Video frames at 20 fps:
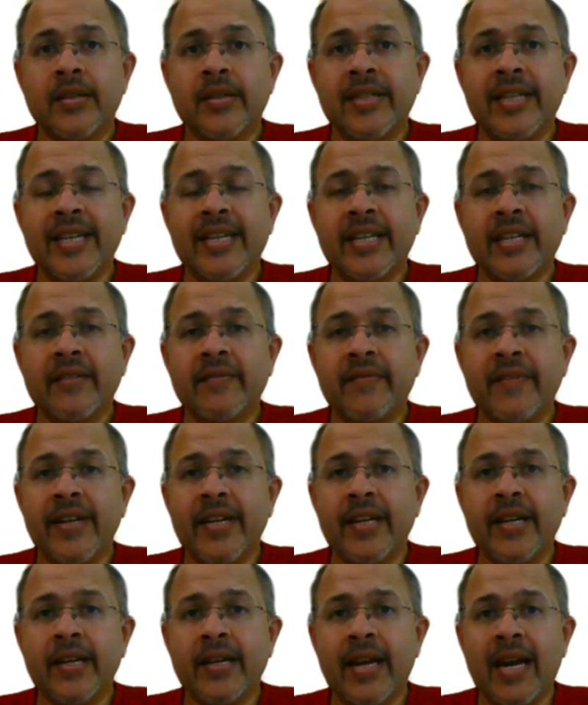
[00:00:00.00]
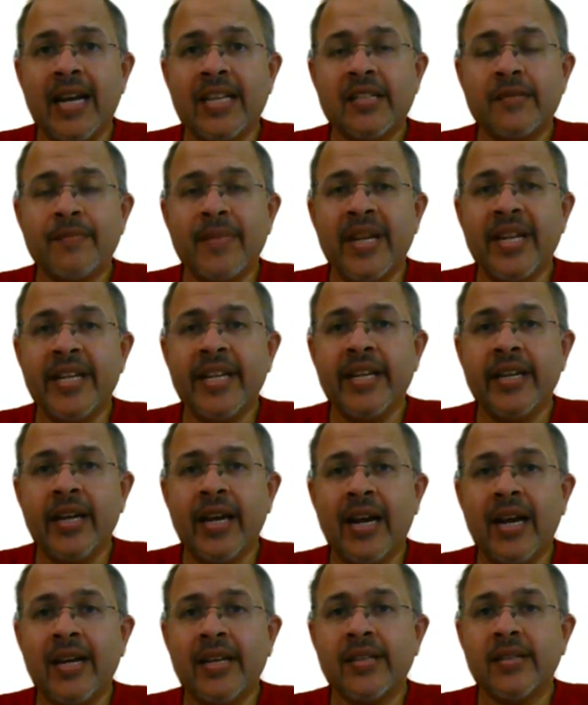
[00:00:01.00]
they can weigh as
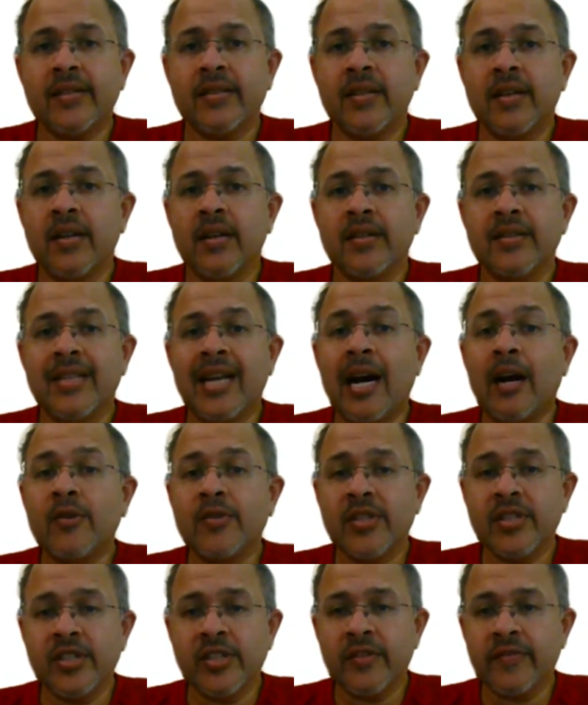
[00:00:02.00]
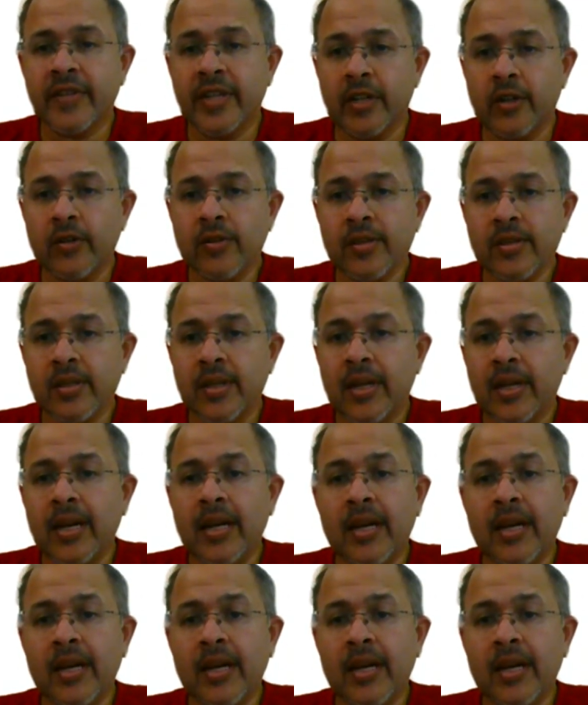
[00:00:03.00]
many as thousands of kilos.